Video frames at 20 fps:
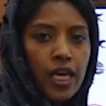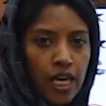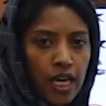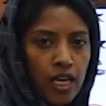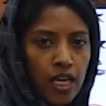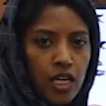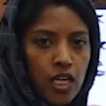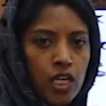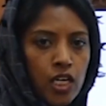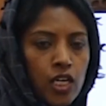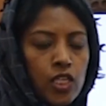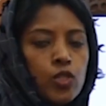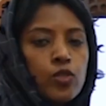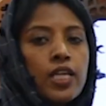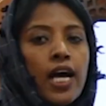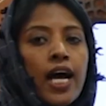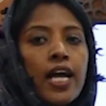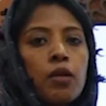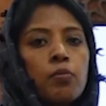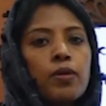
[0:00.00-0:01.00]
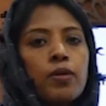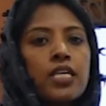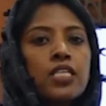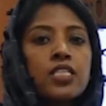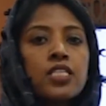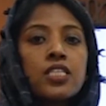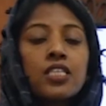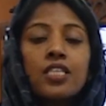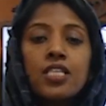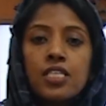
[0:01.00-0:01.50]
A. So that means
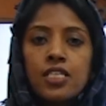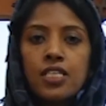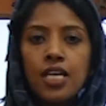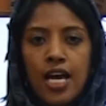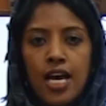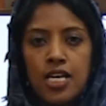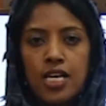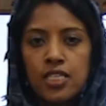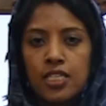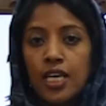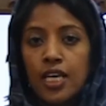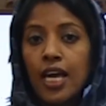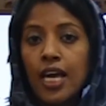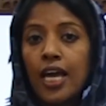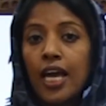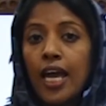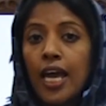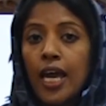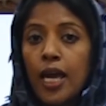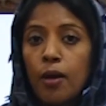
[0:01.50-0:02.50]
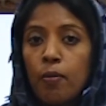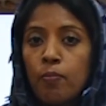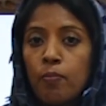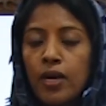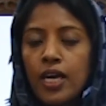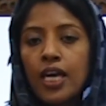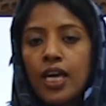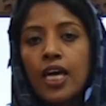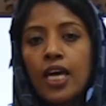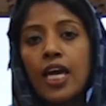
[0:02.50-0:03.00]
this has a
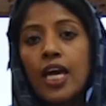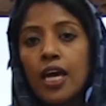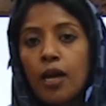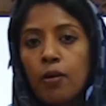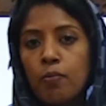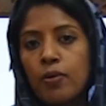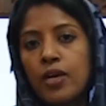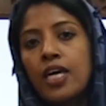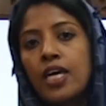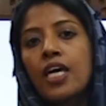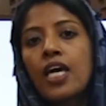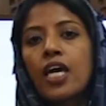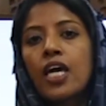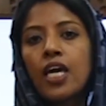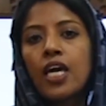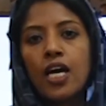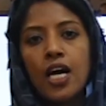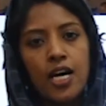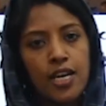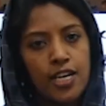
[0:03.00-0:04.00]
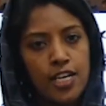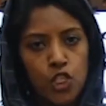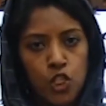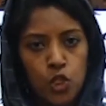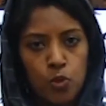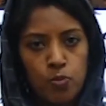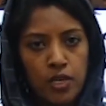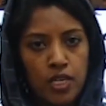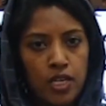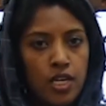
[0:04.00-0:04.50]
AB
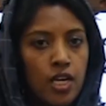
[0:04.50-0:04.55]
arrangement.